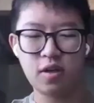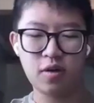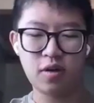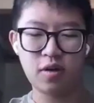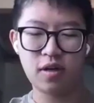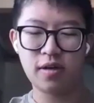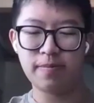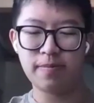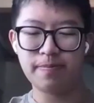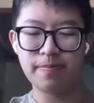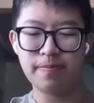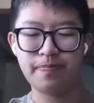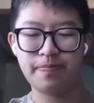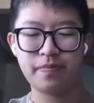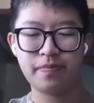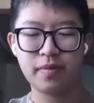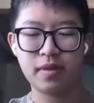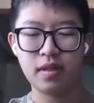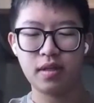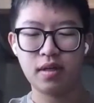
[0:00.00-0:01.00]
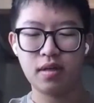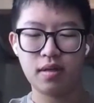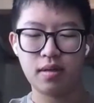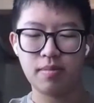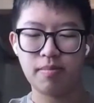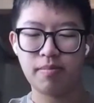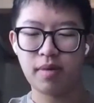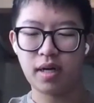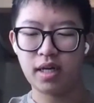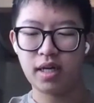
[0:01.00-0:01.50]
so
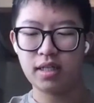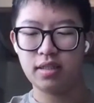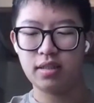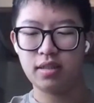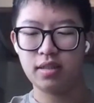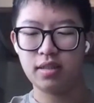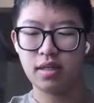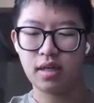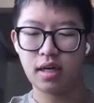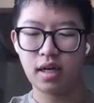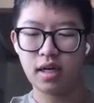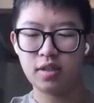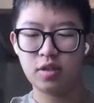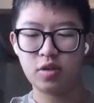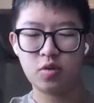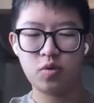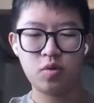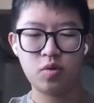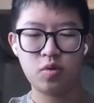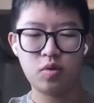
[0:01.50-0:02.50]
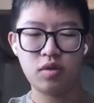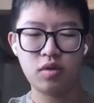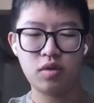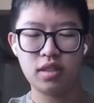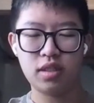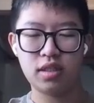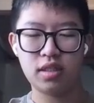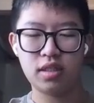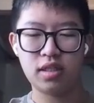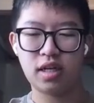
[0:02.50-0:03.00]
my high school
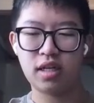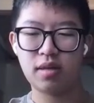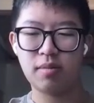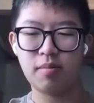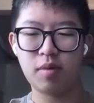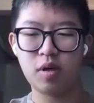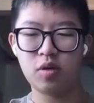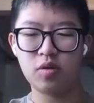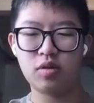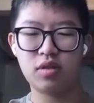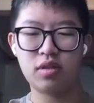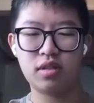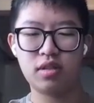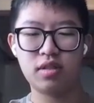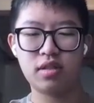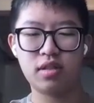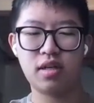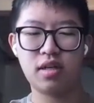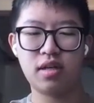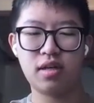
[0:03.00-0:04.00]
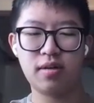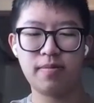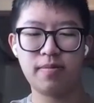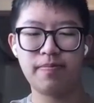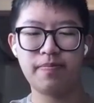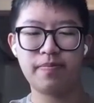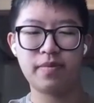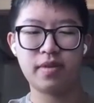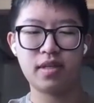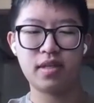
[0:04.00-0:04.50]
is not the most
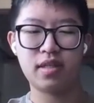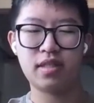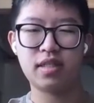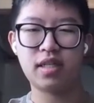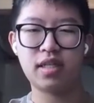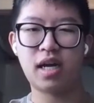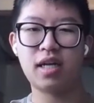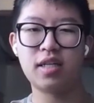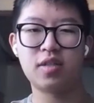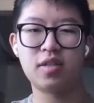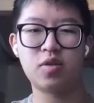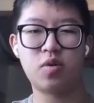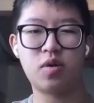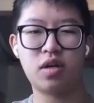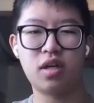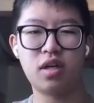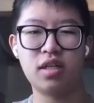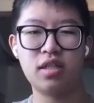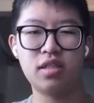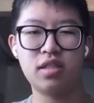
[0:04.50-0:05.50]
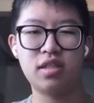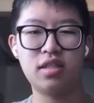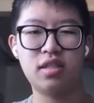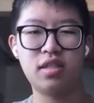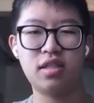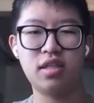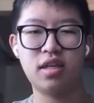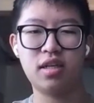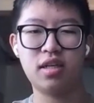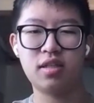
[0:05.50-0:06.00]
science
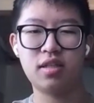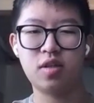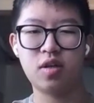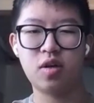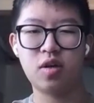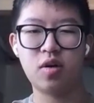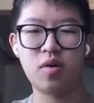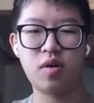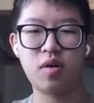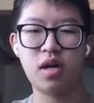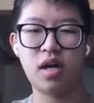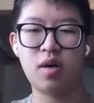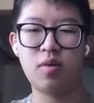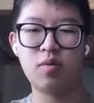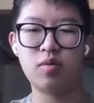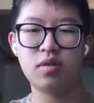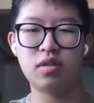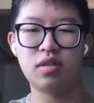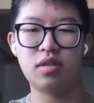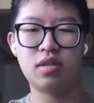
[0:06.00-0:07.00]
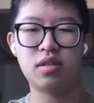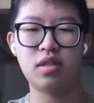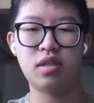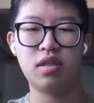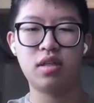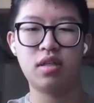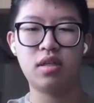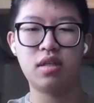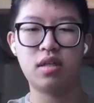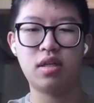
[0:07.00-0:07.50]
oriented, and so
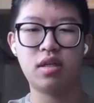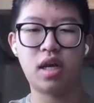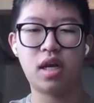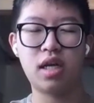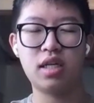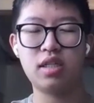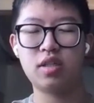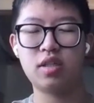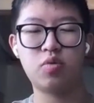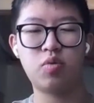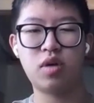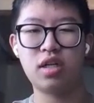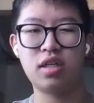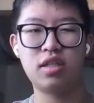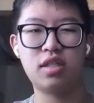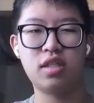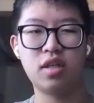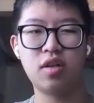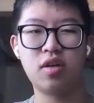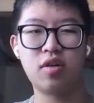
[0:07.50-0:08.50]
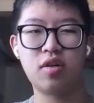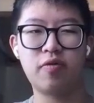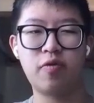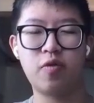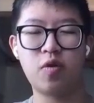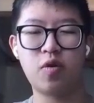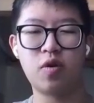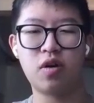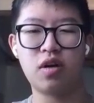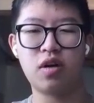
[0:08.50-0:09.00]
I just wanted to look
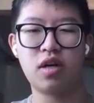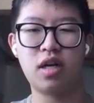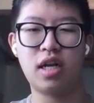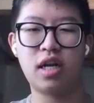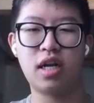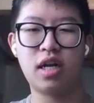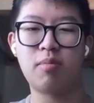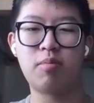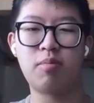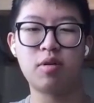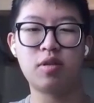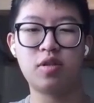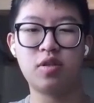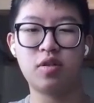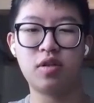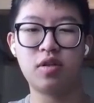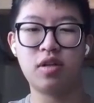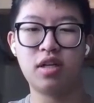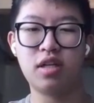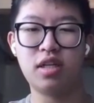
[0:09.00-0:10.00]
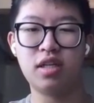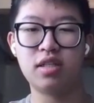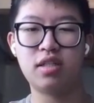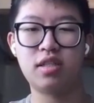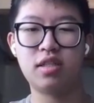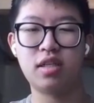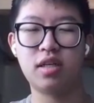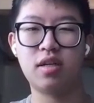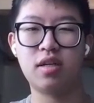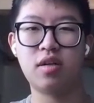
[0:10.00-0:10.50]
for an opportunity
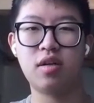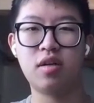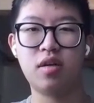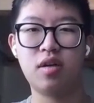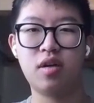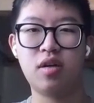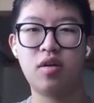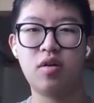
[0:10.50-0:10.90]
to